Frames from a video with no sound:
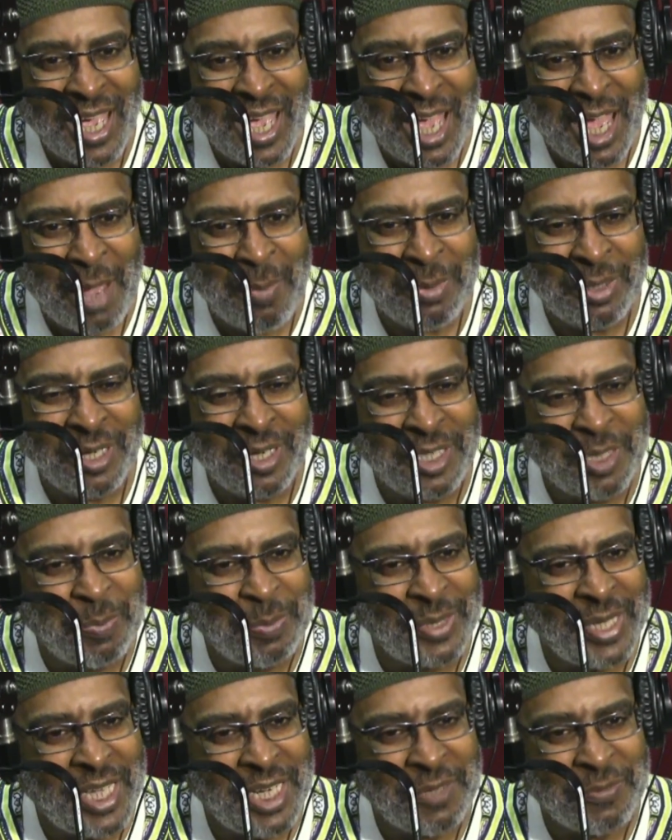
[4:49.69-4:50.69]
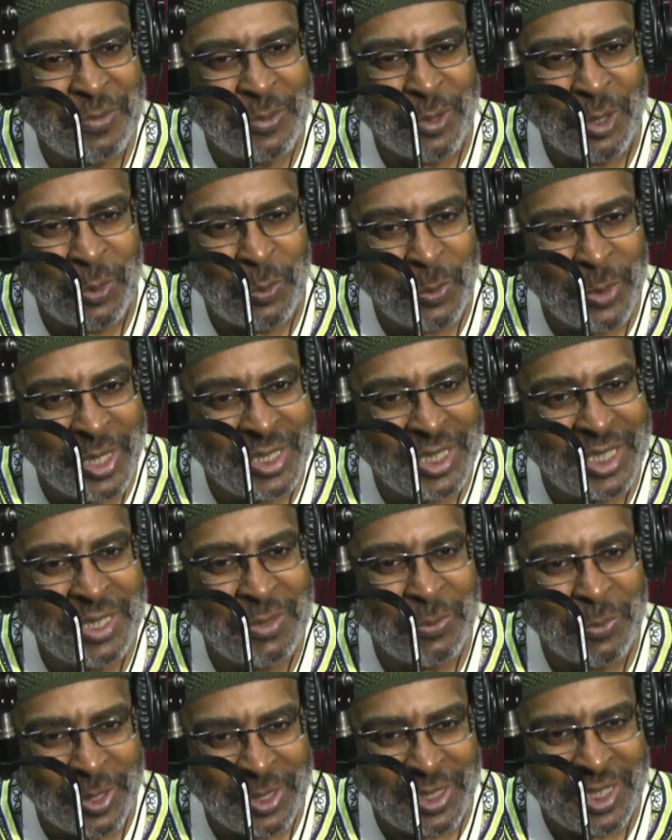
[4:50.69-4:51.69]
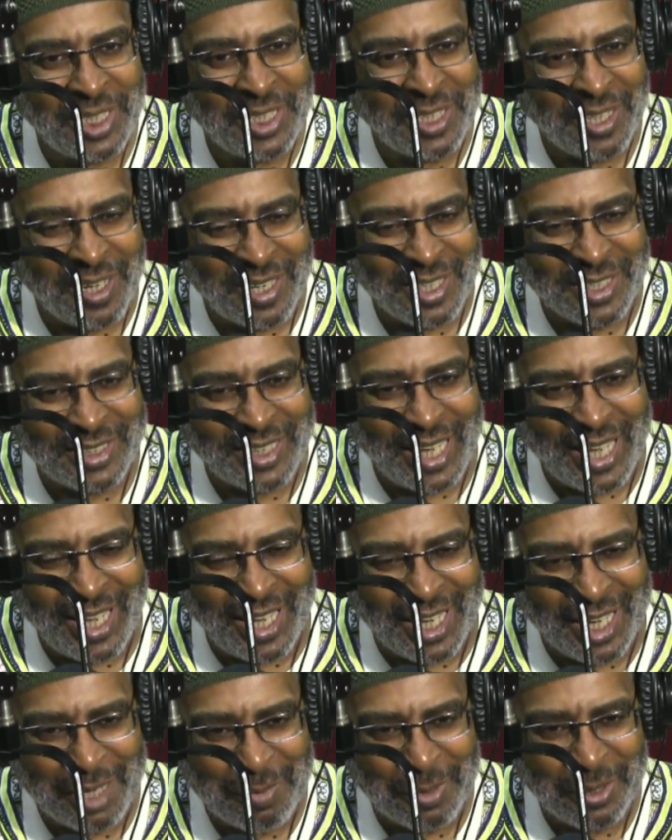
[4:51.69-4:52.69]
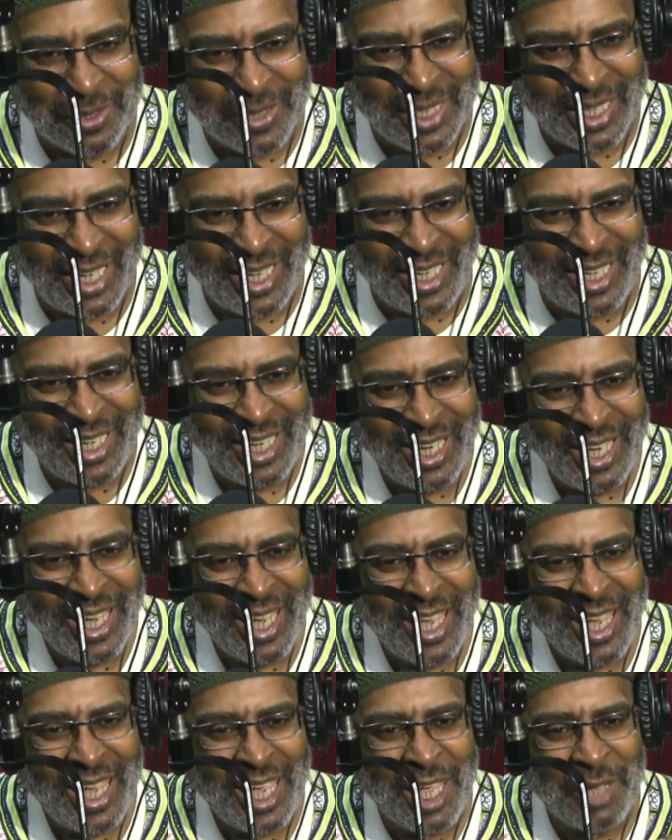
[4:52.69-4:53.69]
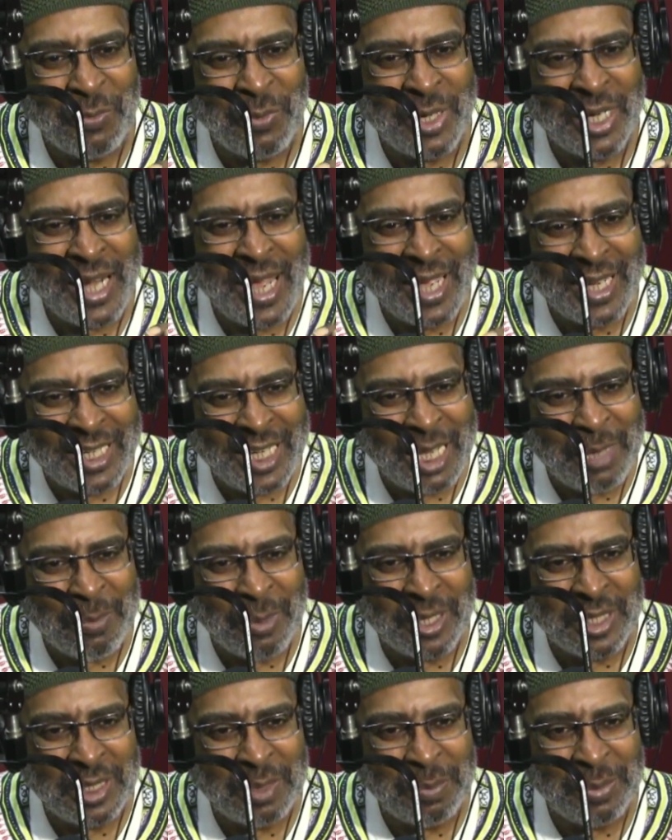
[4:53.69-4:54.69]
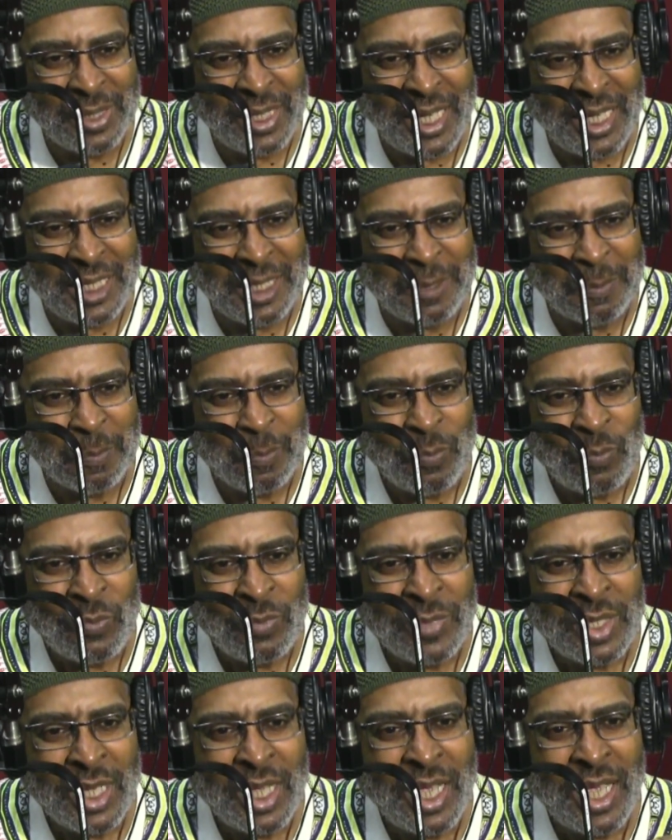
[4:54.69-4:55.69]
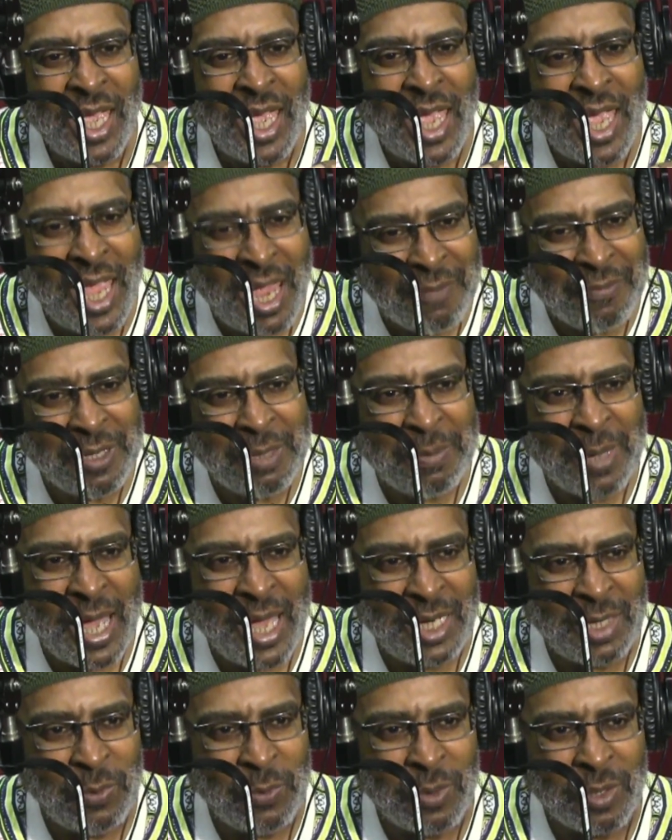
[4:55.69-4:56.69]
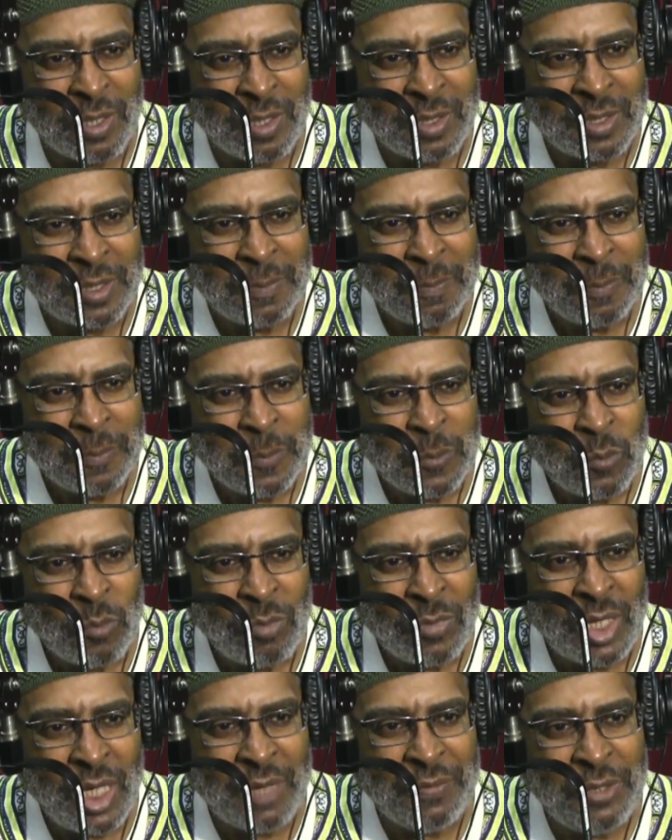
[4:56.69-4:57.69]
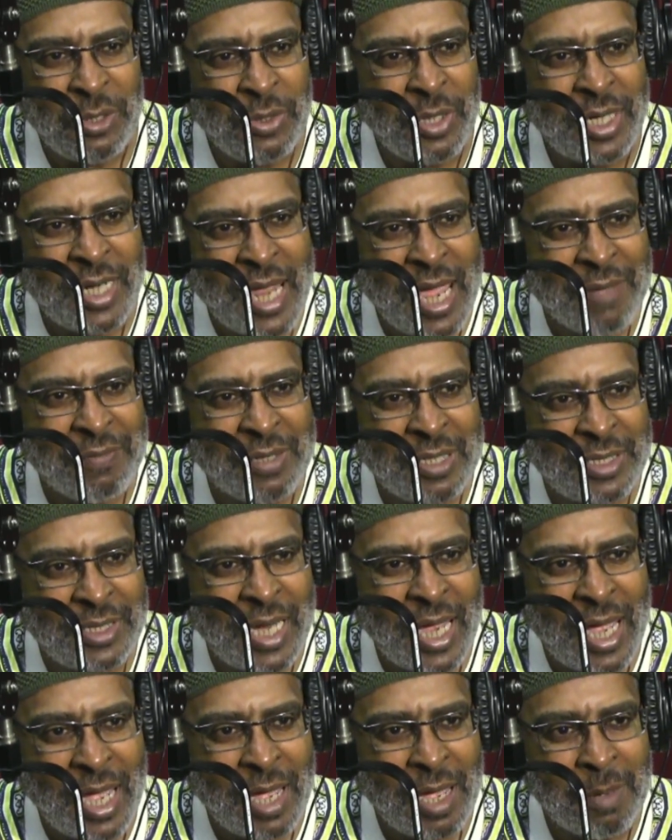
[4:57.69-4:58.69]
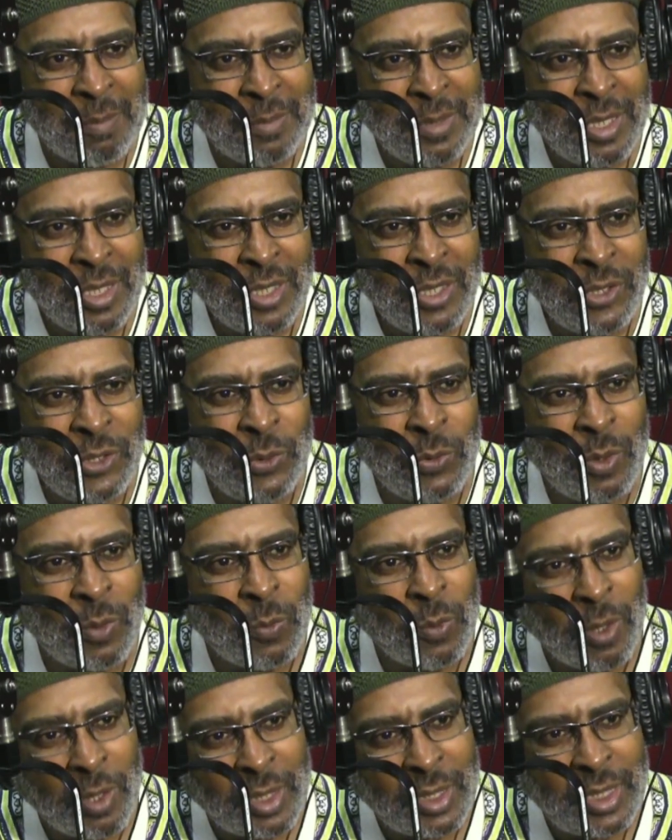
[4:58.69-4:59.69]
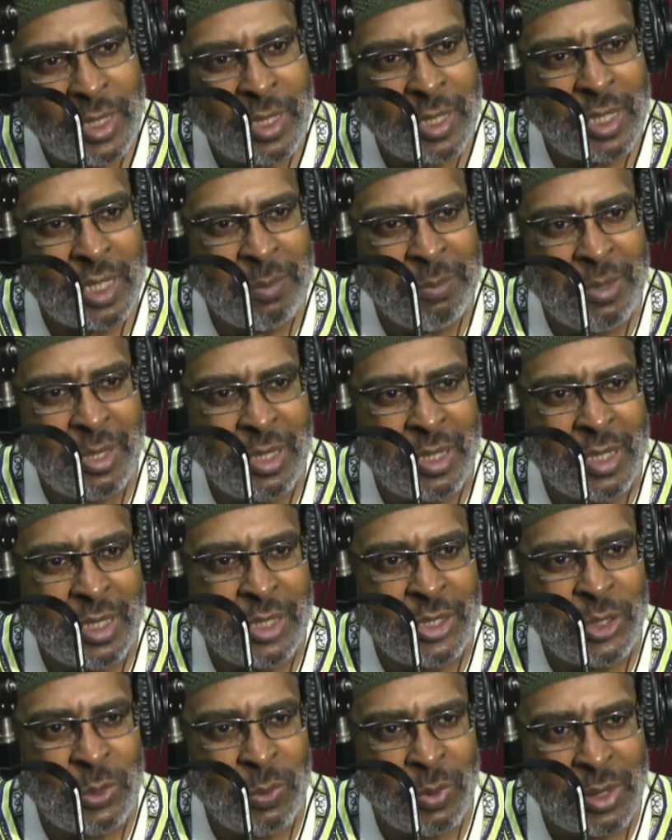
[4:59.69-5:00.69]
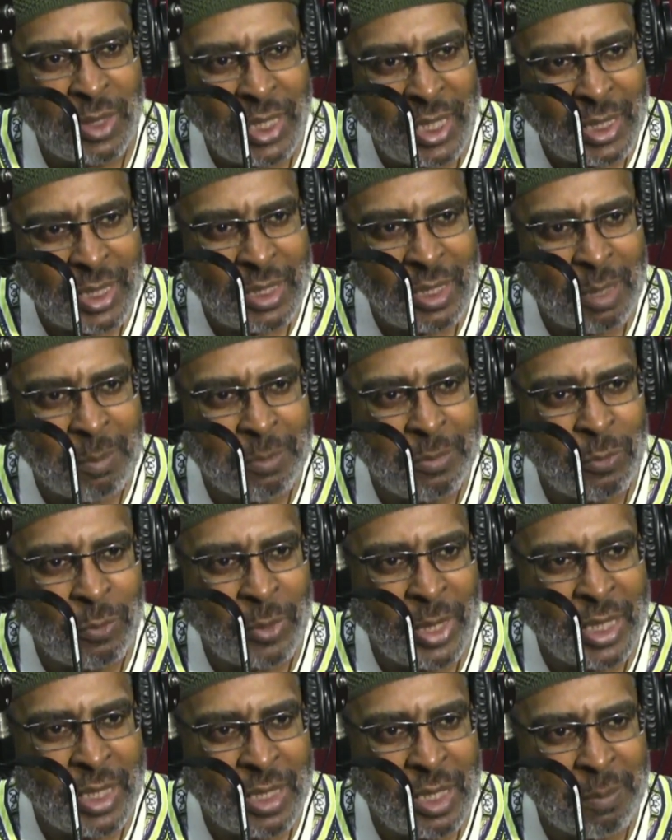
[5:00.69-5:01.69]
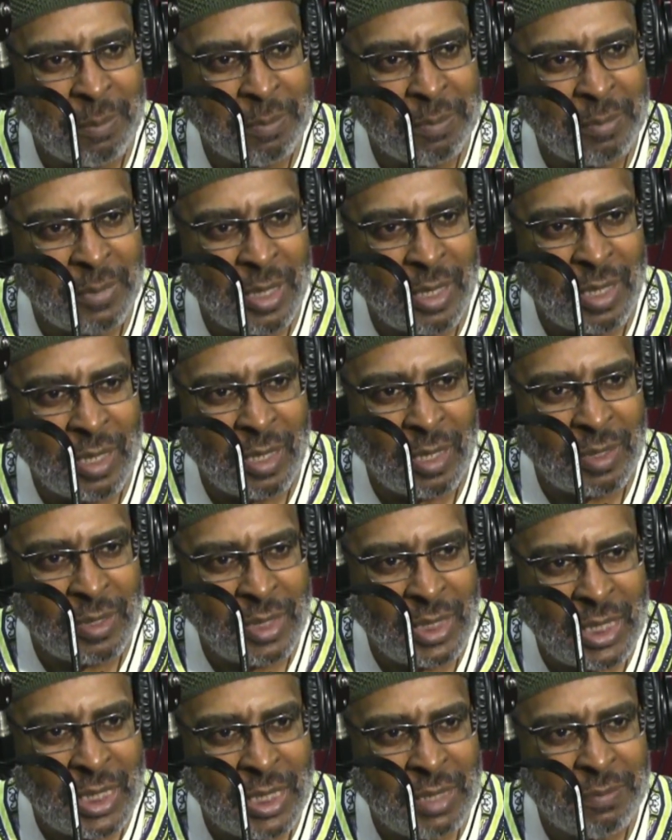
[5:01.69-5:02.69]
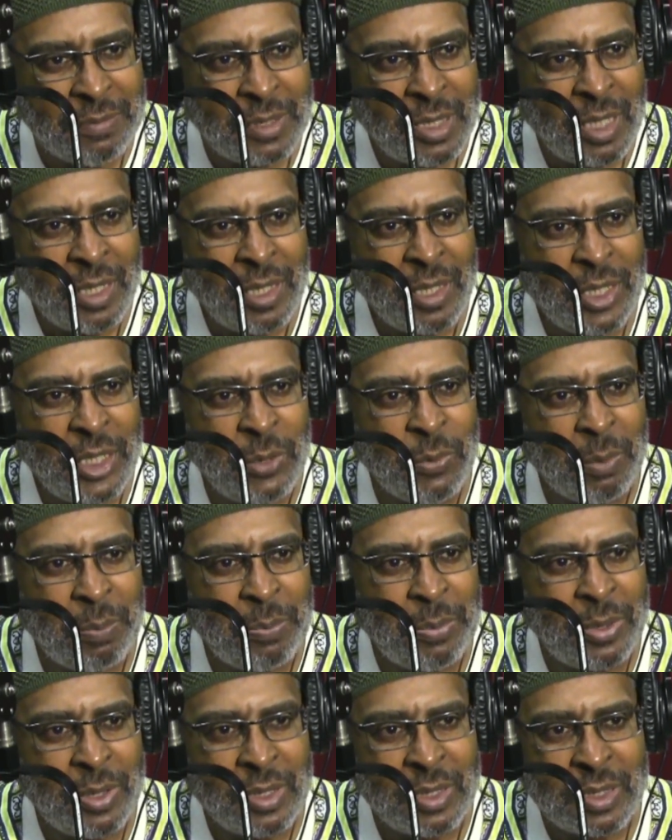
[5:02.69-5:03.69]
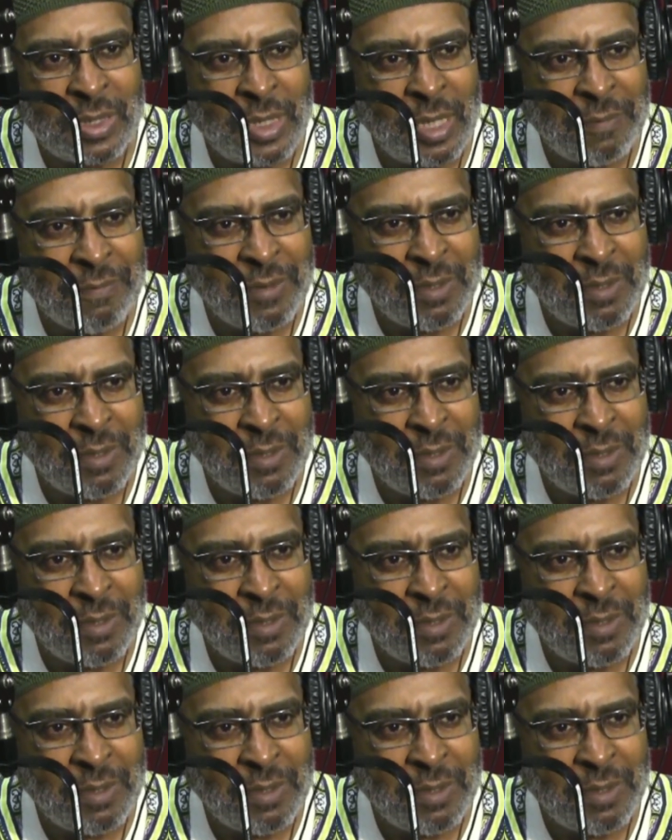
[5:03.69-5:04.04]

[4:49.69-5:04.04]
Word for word: I've been on the planet for a really oh, really long time. Okay, and when I came on the planet, everybody worked. If you didn't have a job, you were working in the communities. You were raking up raking up uh, uh, leaves you were putting stuff in